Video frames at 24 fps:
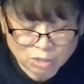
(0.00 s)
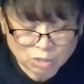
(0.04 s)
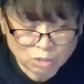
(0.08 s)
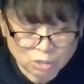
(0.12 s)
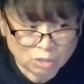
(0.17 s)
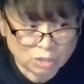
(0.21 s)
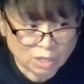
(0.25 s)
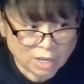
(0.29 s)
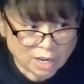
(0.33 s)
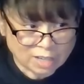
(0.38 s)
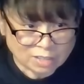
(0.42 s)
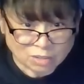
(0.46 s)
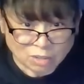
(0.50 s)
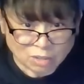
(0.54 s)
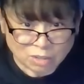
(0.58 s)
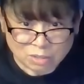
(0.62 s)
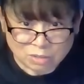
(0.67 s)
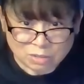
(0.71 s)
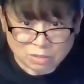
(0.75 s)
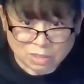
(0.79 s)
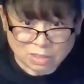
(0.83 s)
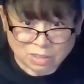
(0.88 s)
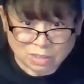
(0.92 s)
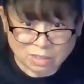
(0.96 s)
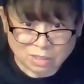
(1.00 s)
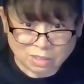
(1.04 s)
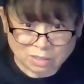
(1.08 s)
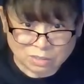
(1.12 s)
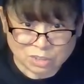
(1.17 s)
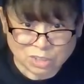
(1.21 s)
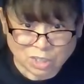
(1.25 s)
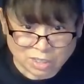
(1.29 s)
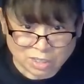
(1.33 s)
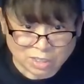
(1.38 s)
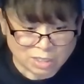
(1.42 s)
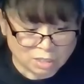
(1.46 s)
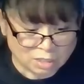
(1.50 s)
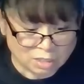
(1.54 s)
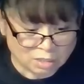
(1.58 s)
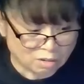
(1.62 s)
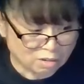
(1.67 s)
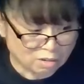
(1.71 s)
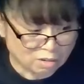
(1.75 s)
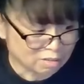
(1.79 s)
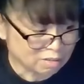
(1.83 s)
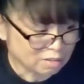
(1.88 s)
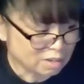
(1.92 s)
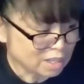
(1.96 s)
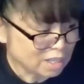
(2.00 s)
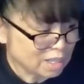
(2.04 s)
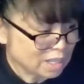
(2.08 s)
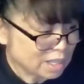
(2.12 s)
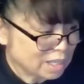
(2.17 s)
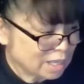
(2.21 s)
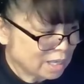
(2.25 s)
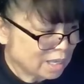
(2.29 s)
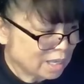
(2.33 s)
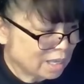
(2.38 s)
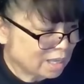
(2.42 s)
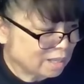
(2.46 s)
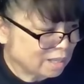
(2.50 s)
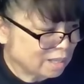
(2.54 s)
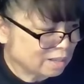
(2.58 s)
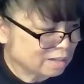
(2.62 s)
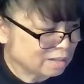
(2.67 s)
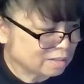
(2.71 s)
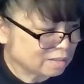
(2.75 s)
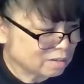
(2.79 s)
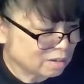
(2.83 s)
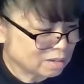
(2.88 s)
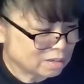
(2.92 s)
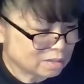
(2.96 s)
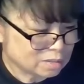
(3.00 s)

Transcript: You guys are using the chunky yarn, and